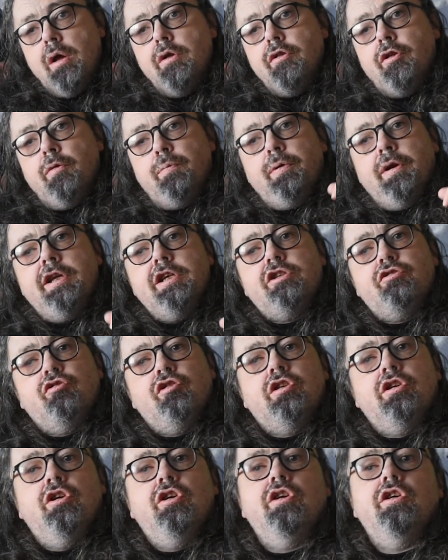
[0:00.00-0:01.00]
The police
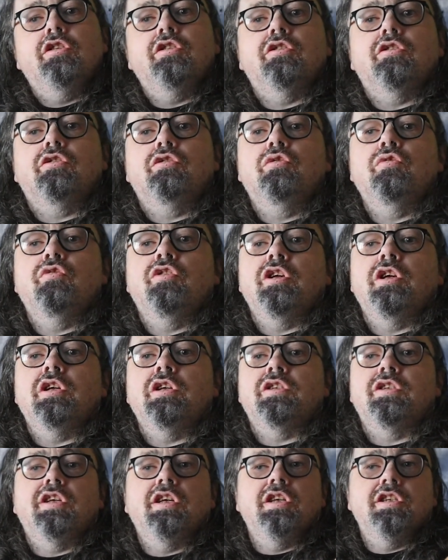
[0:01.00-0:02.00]
returned to the
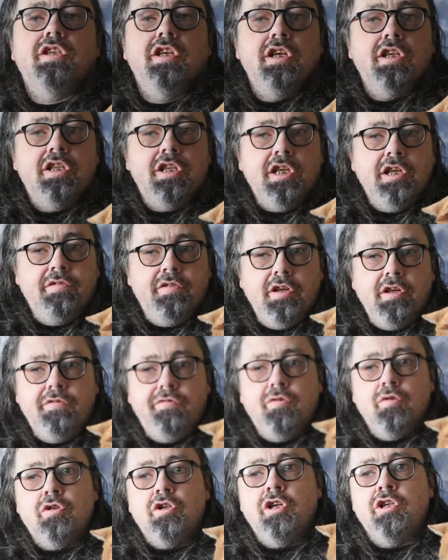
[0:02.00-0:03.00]
CCTV
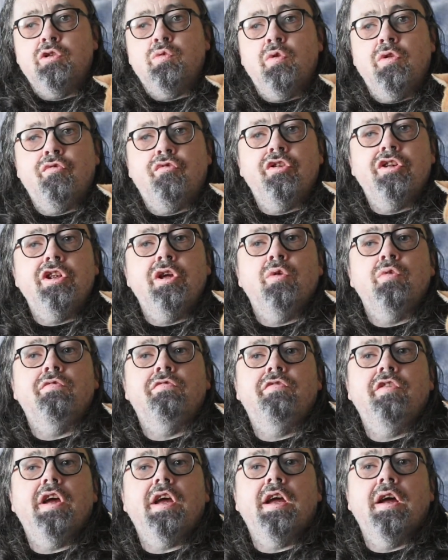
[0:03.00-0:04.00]
footage with renewed
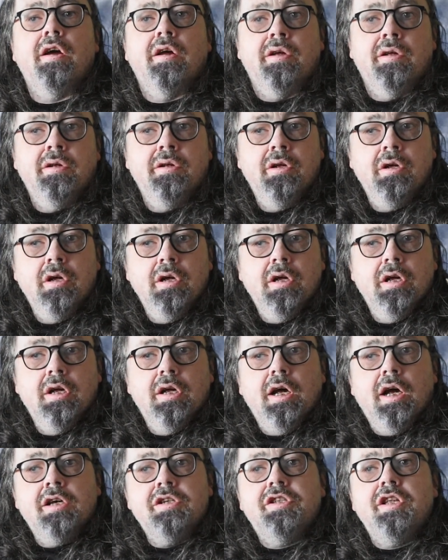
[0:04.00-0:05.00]
vigour
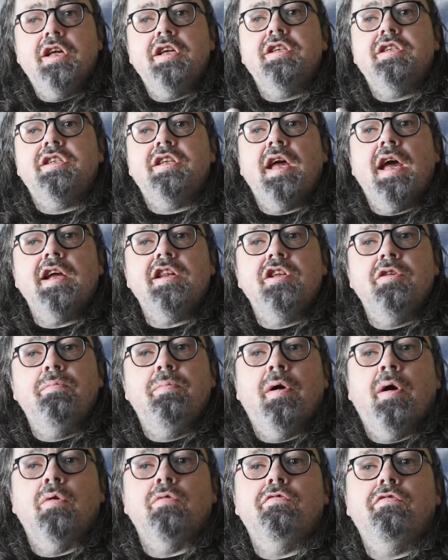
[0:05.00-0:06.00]
as they set
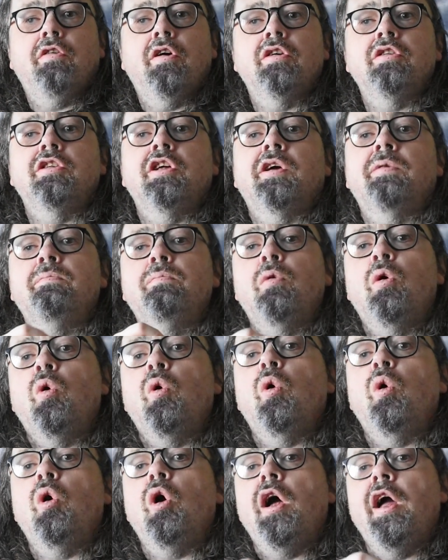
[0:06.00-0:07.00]
about finding
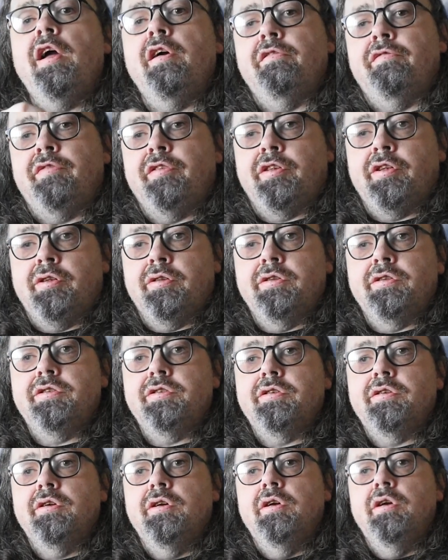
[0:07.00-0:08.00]
more
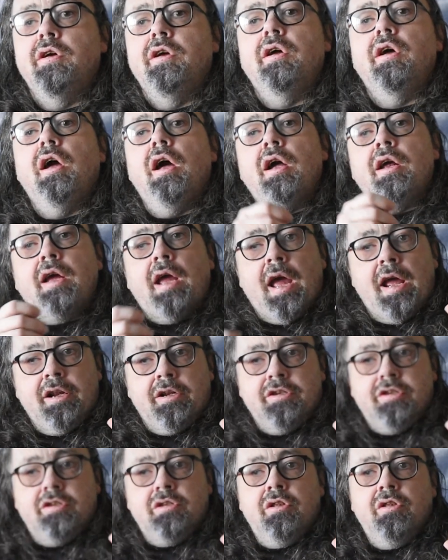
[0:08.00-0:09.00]
evidence
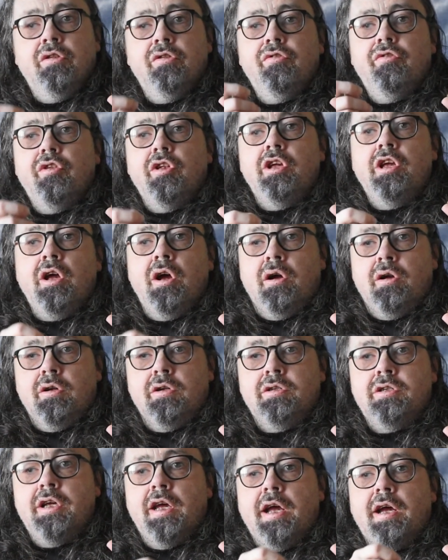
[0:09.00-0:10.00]
against the
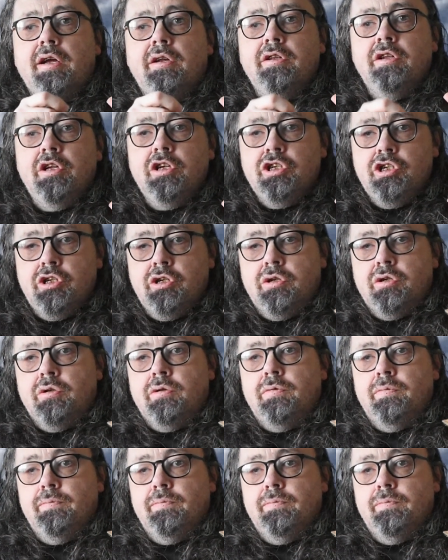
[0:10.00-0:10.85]
young technician.